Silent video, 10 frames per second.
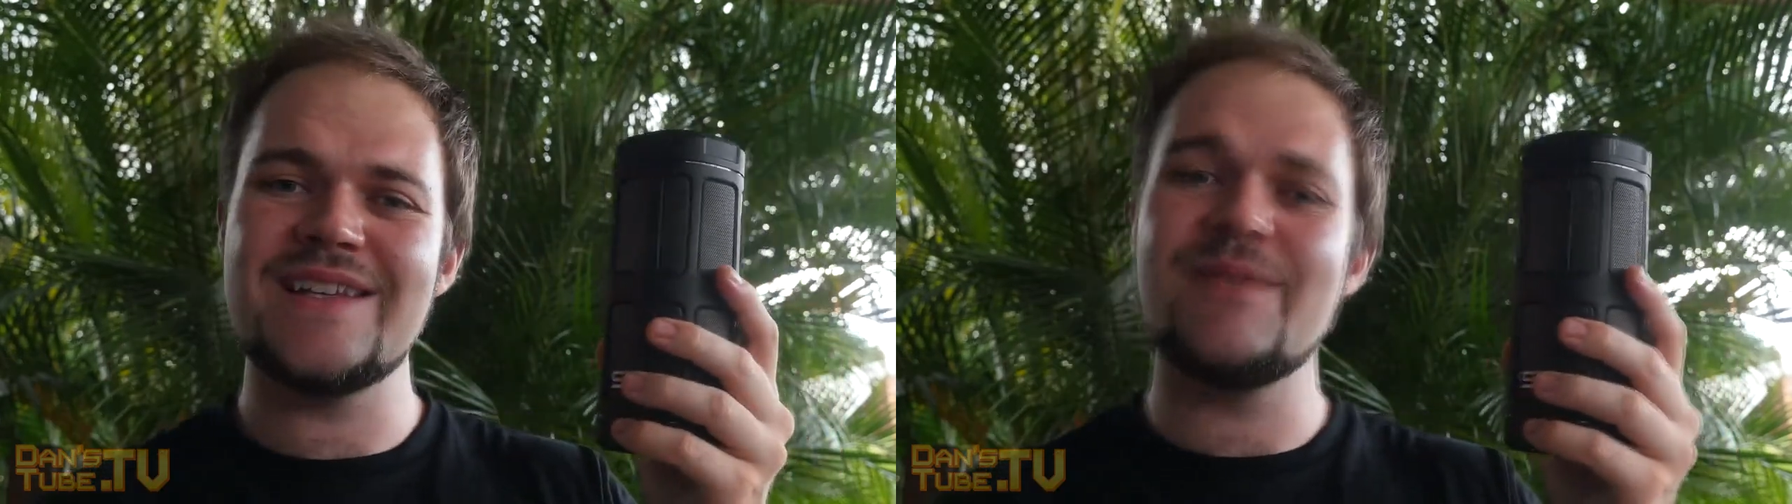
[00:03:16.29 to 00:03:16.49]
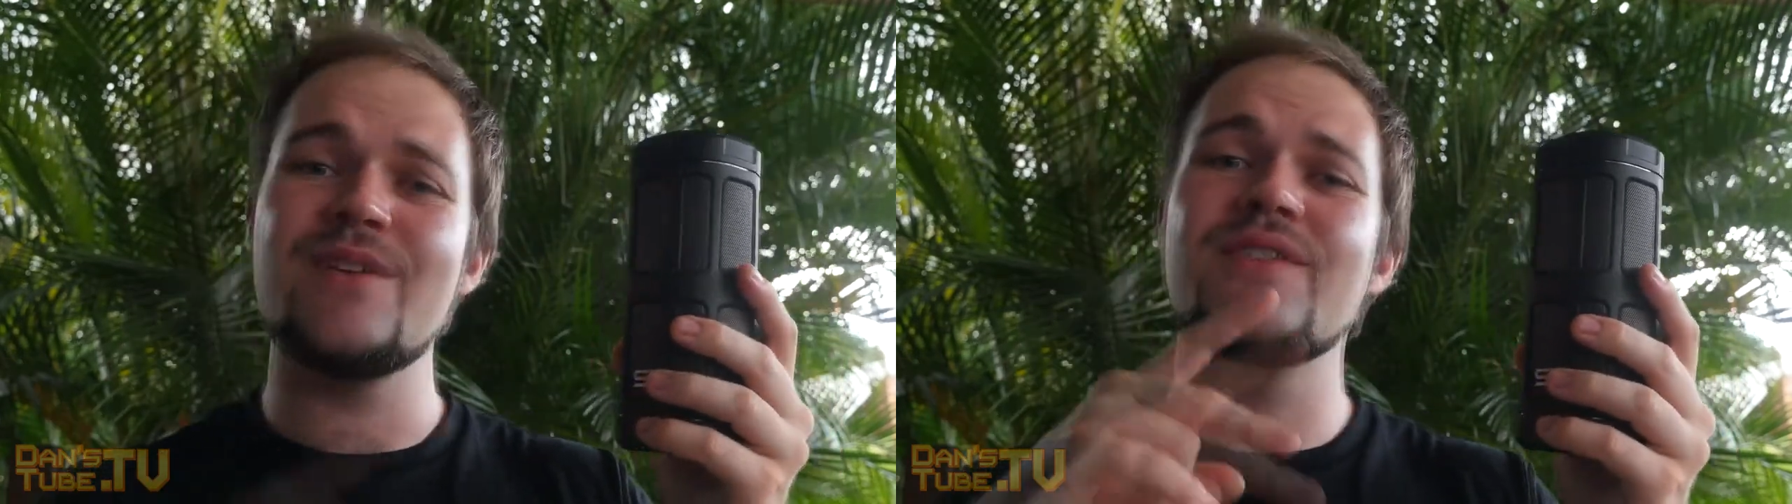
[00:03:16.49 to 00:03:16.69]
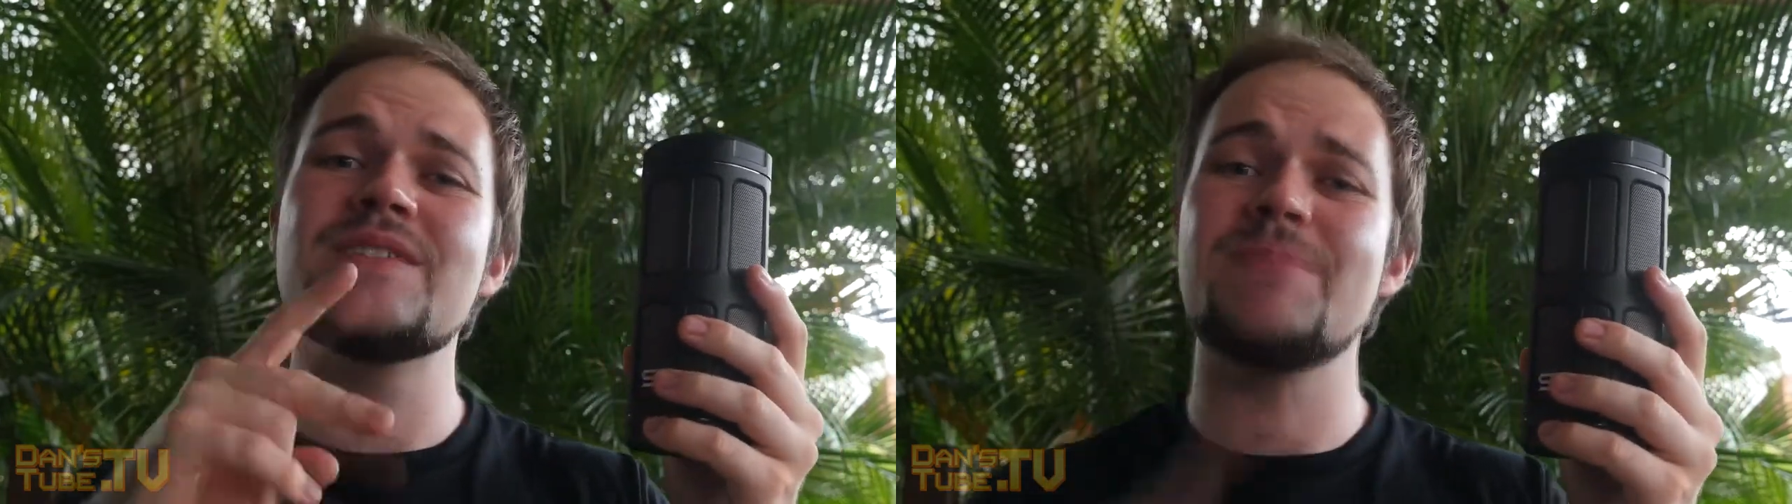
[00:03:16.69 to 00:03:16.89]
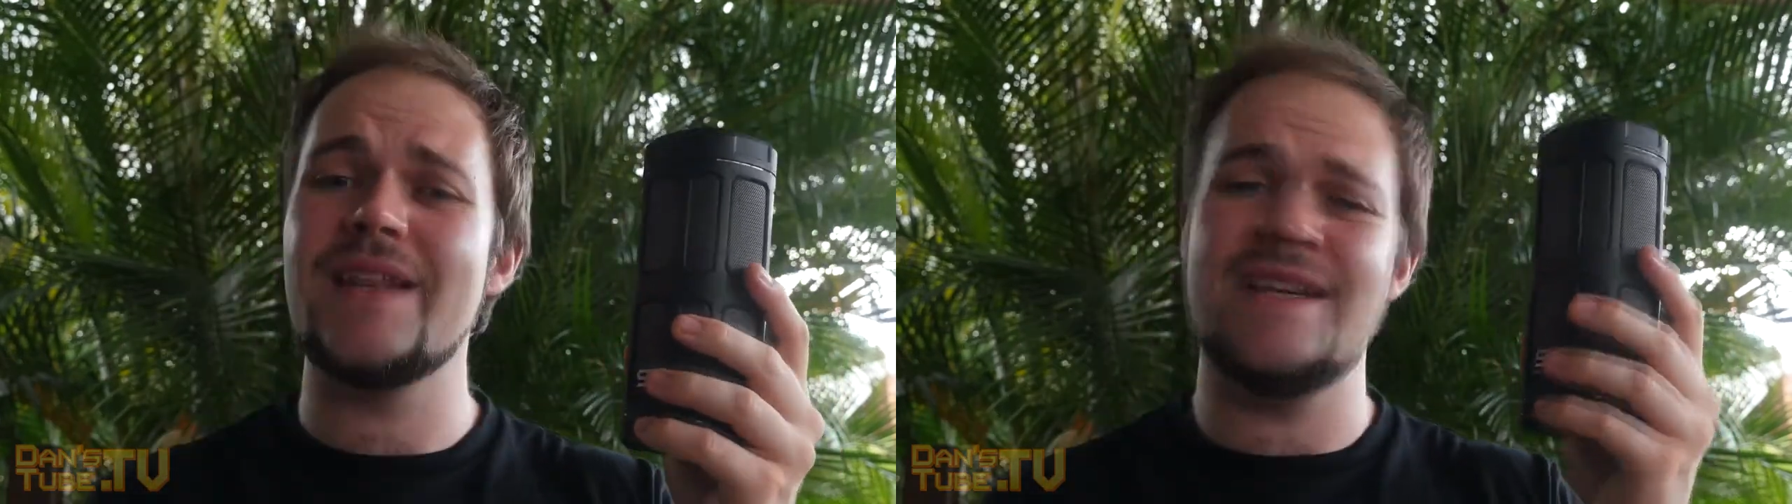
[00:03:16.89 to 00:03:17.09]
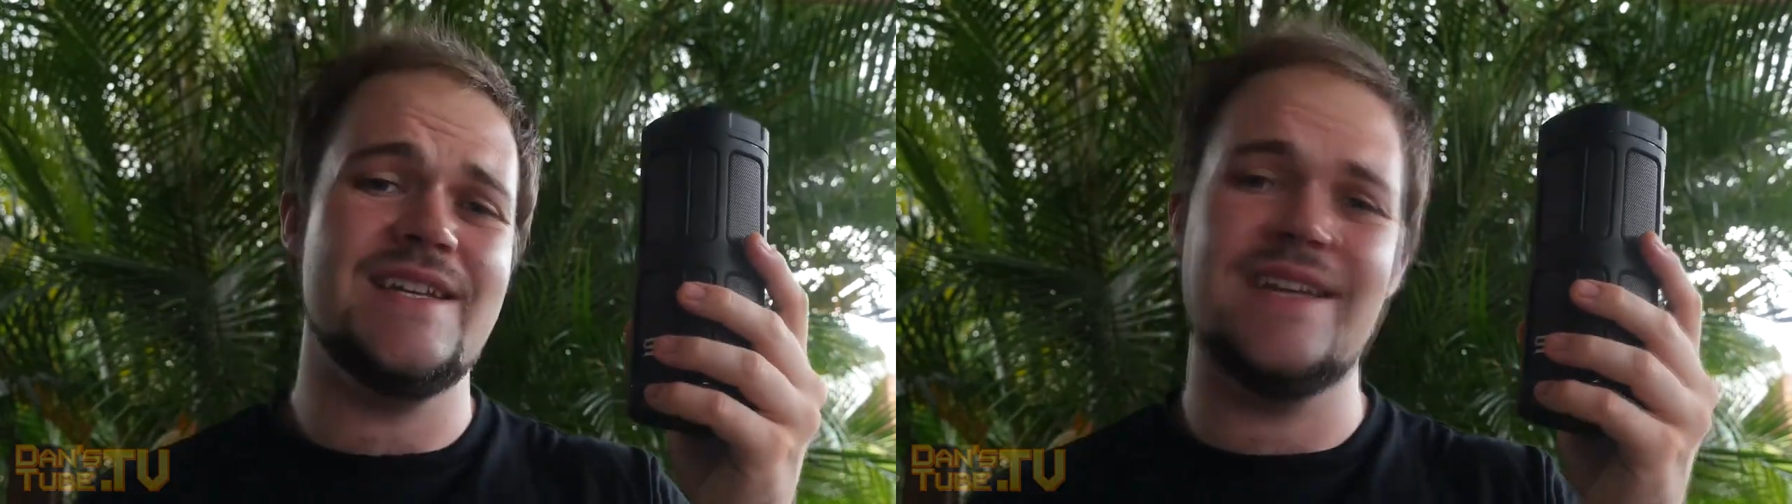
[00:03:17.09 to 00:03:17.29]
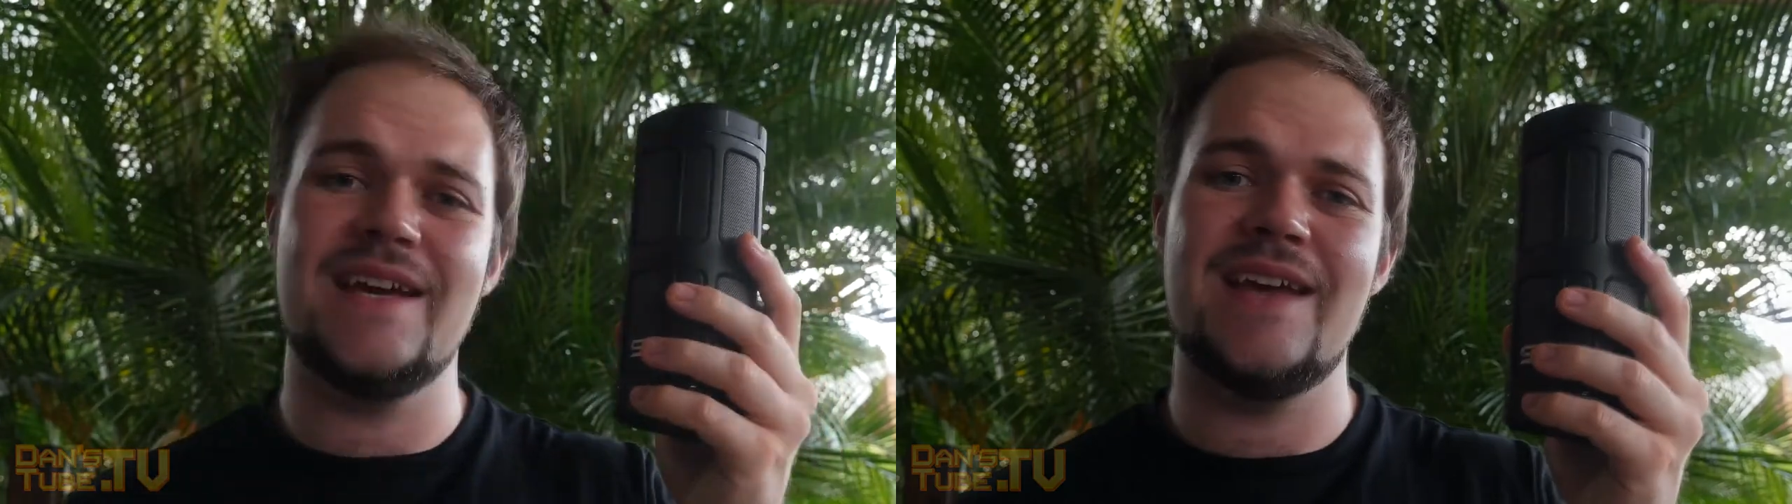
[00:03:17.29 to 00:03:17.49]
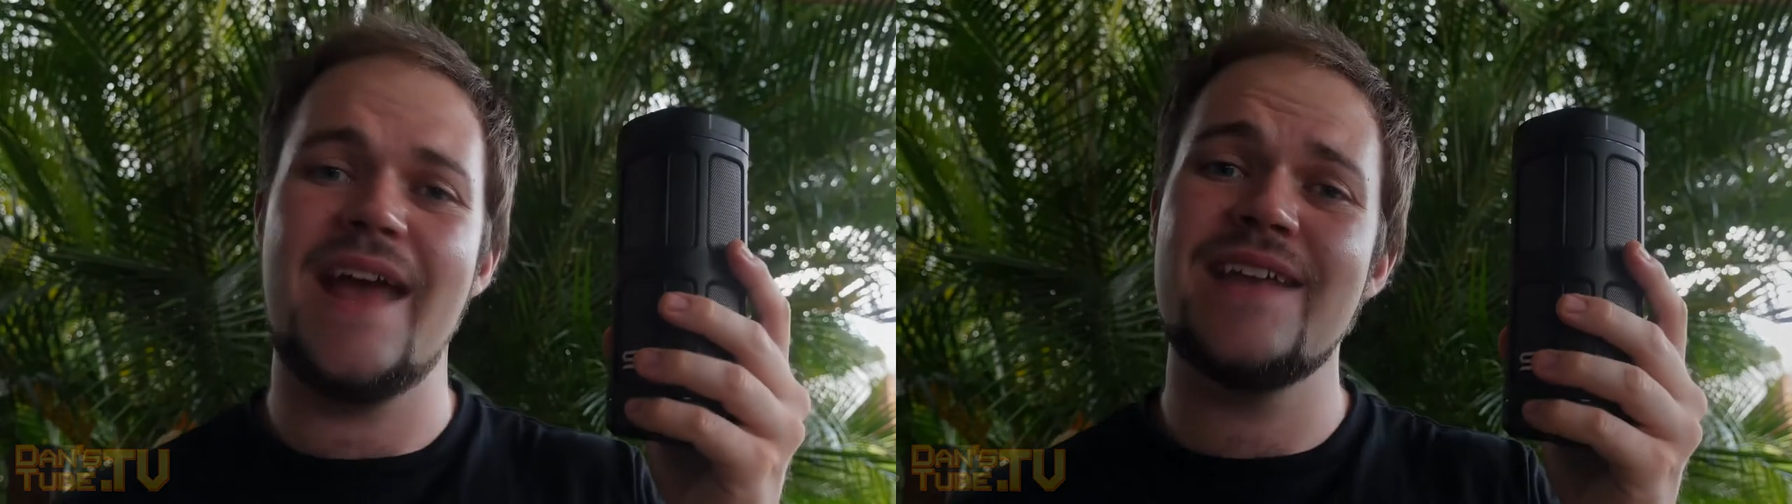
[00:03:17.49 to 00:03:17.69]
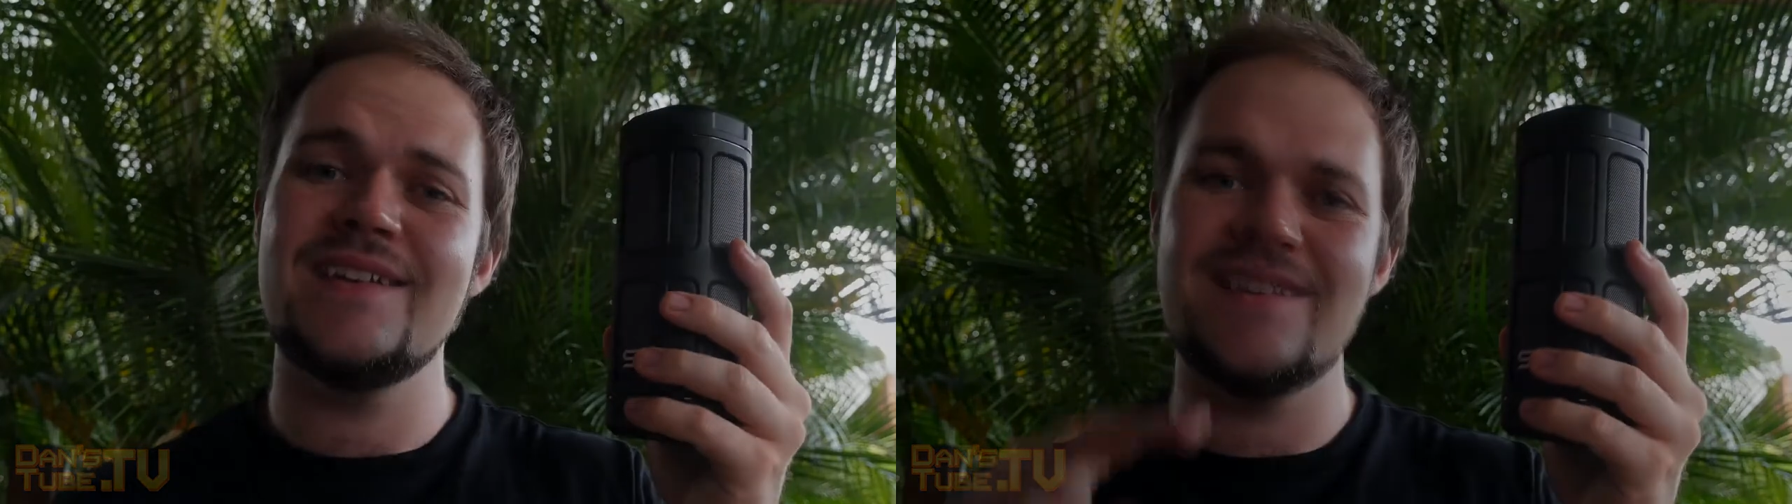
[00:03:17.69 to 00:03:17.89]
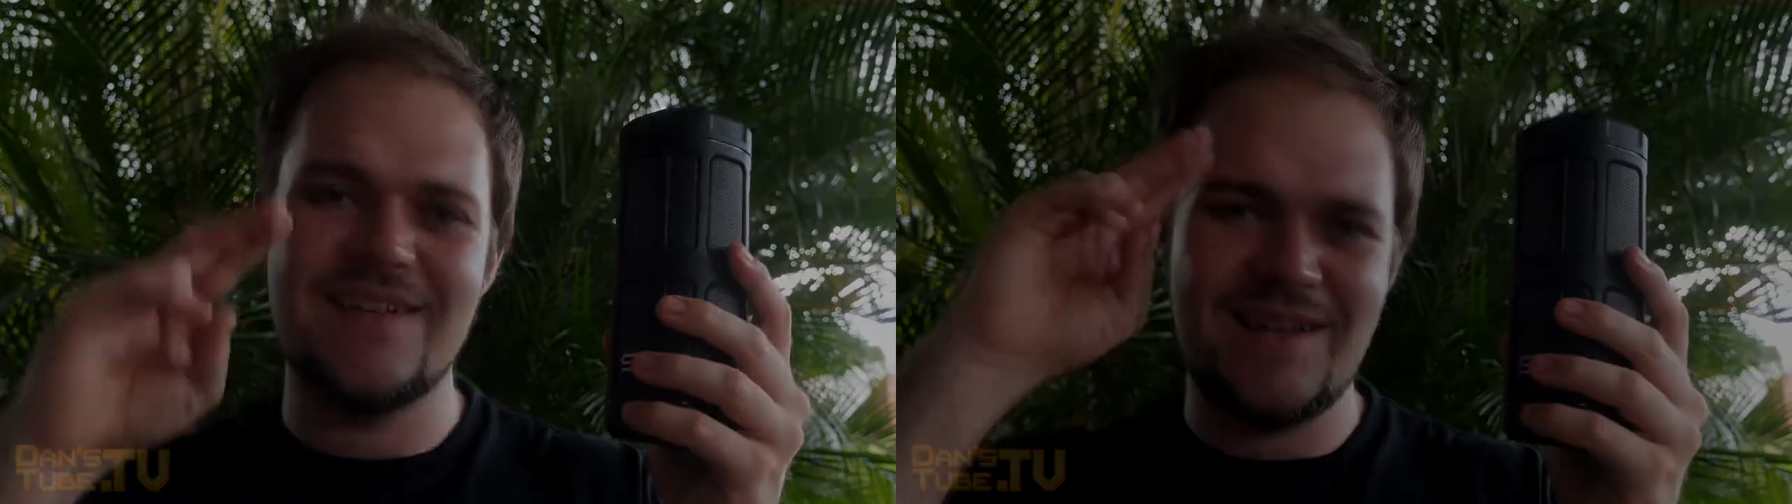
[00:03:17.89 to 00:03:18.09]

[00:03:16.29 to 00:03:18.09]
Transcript: have a splendid day and